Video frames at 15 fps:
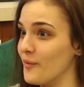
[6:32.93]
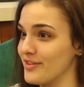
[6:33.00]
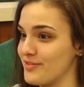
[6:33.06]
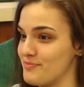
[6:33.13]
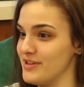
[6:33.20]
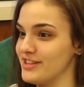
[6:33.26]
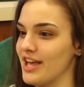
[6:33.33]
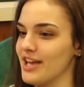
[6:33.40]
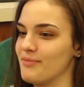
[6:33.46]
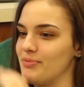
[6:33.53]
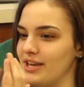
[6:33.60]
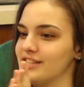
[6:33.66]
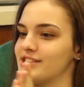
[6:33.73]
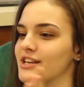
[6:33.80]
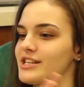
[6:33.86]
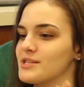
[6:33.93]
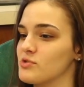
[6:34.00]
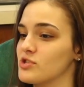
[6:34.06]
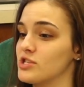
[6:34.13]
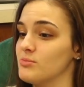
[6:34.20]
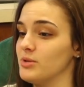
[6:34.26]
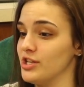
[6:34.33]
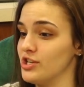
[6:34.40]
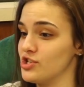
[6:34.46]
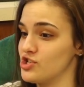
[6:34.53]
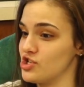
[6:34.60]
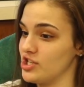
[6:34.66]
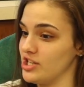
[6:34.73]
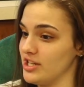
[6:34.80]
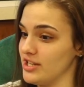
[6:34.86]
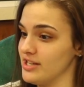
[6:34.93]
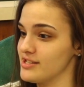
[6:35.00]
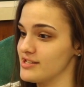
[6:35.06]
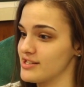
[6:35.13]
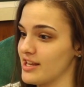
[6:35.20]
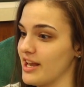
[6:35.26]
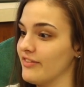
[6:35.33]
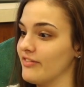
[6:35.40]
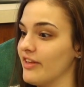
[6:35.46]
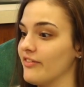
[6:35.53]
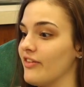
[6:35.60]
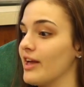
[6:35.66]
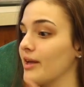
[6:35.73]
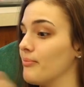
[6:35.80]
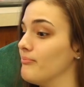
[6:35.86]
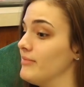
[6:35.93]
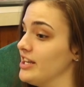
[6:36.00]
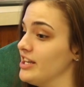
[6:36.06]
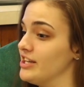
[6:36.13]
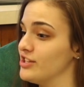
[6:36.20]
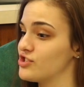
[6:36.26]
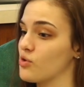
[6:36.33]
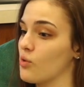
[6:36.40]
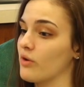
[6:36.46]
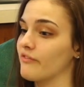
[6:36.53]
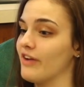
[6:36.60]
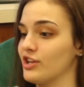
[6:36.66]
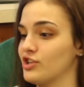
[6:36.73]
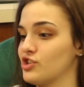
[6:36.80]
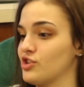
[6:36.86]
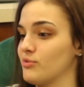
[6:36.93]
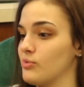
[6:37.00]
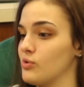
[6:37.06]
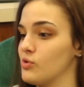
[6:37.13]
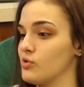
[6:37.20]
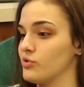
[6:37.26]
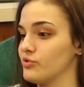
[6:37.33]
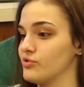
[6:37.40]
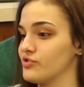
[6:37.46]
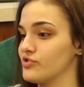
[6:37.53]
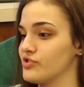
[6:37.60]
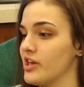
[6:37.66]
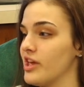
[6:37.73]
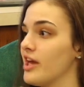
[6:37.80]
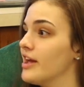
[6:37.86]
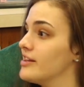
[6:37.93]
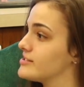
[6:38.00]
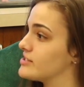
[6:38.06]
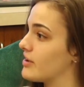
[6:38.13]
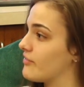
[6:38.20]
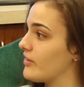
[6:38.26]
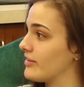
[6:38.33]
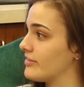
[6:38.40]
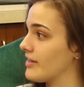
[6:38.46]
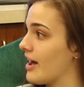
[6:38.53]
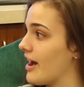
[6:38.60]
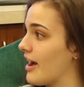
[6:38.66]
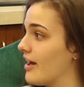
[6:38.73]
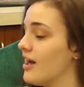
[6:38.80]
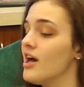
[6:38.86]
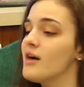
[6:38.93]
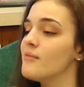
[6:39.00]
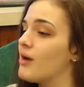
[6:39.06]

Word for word: with pe- like pizza is supposed to be cheese and then like meats or vegetables and stuff like that.